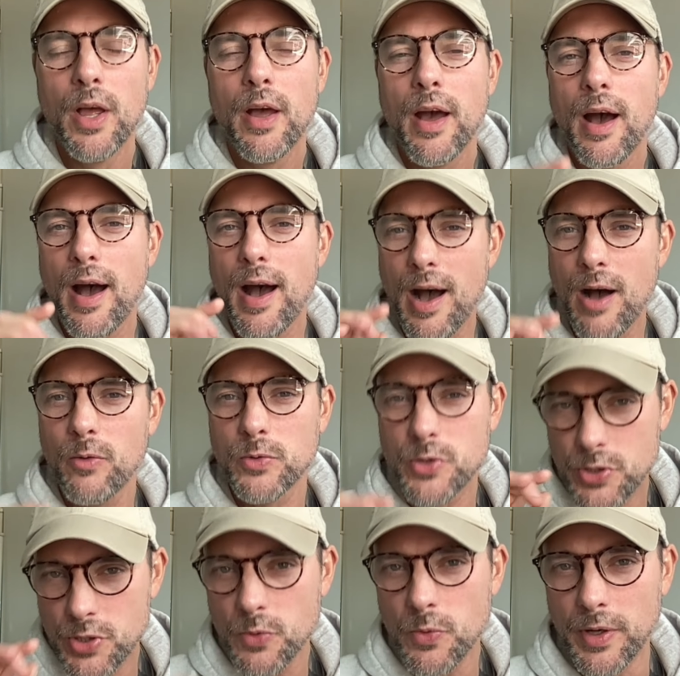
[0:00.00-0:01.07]
how to
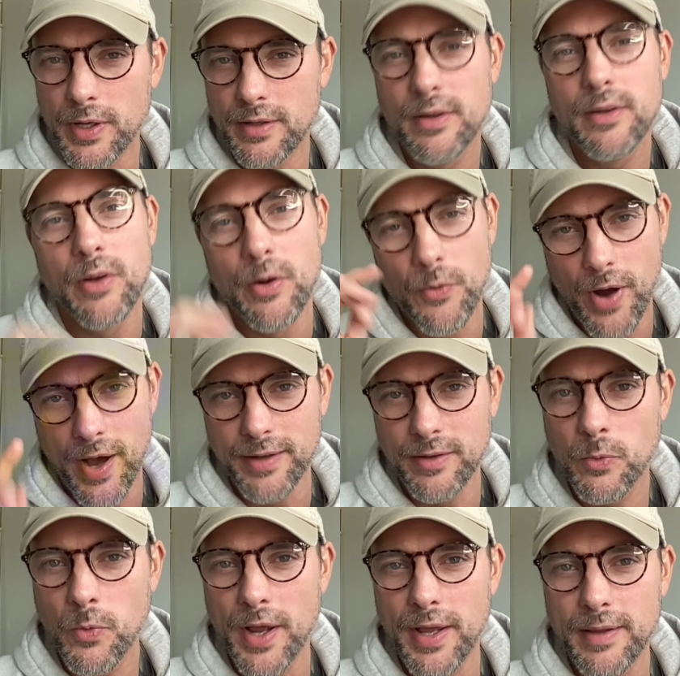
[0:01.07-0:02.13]
do it the right
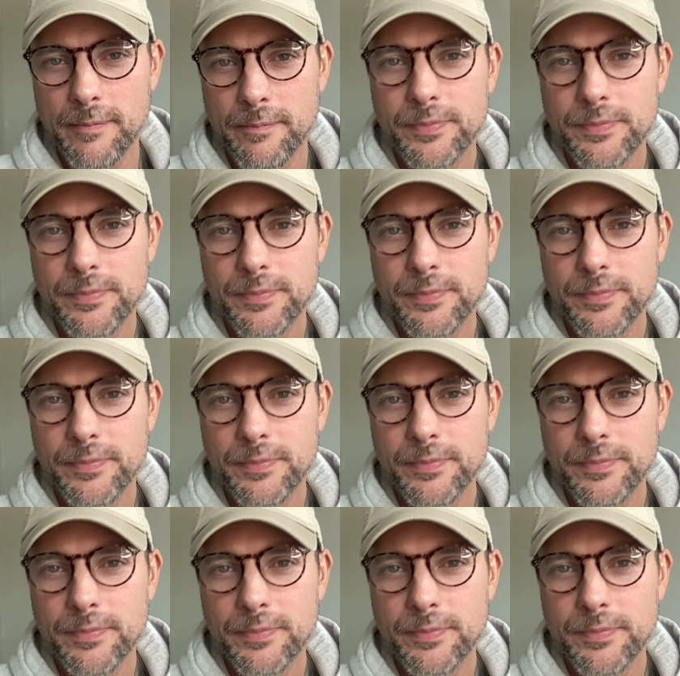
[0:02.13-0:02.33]
way.